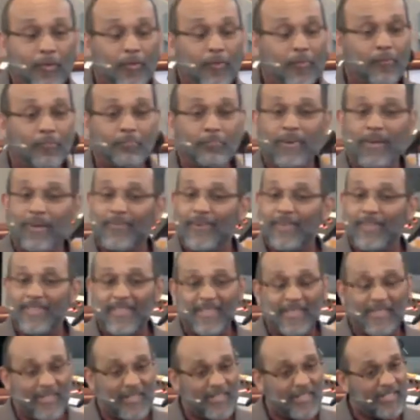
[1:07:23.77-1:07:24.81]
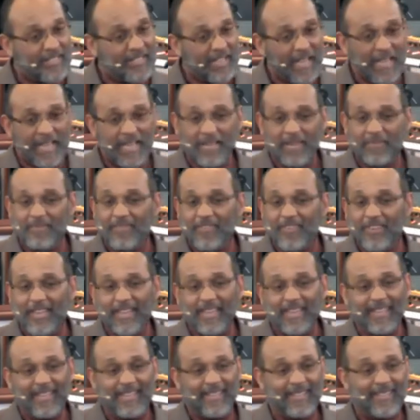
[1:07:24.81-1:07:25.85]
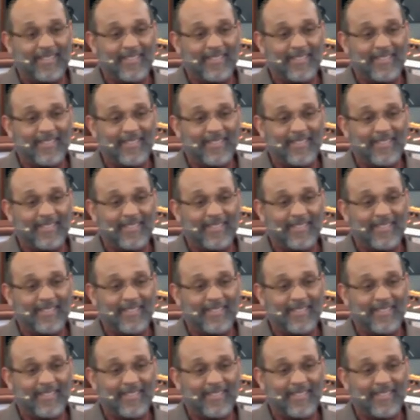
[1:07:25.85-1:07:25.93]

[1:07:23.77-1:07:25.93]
But within the same vein,